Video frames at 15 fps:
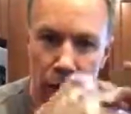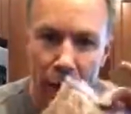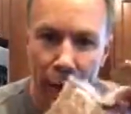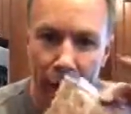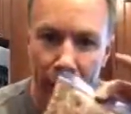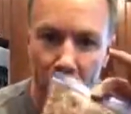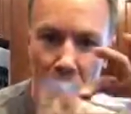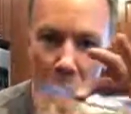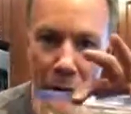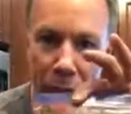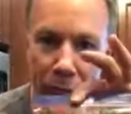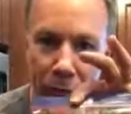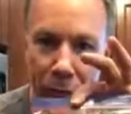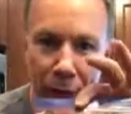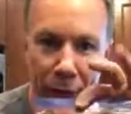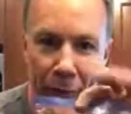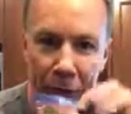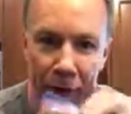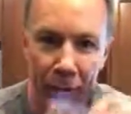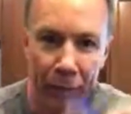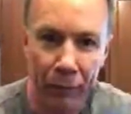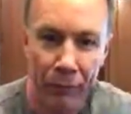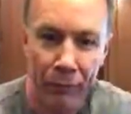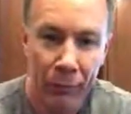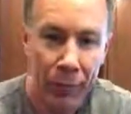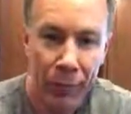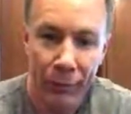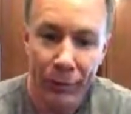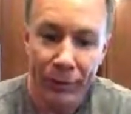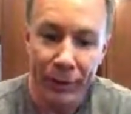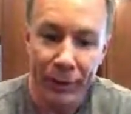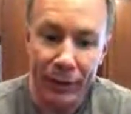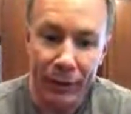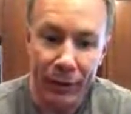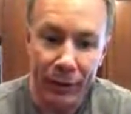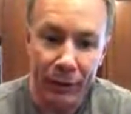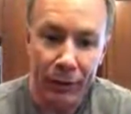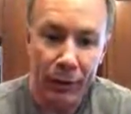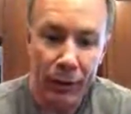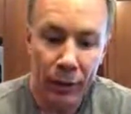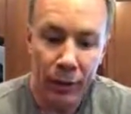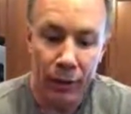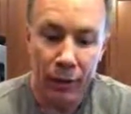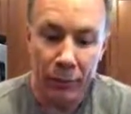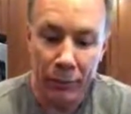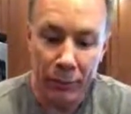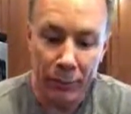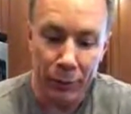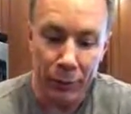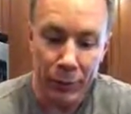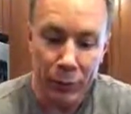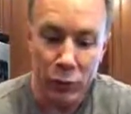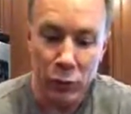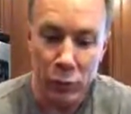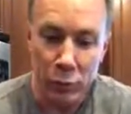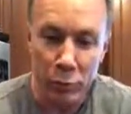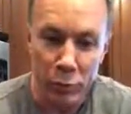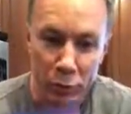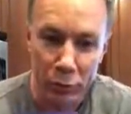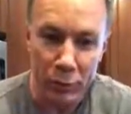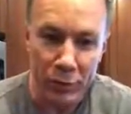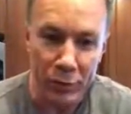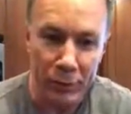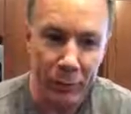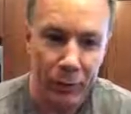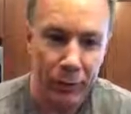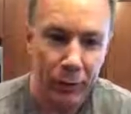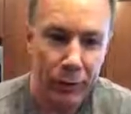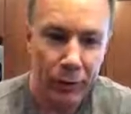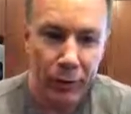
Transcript: I'll have 1 frying pan to clean. So super simple,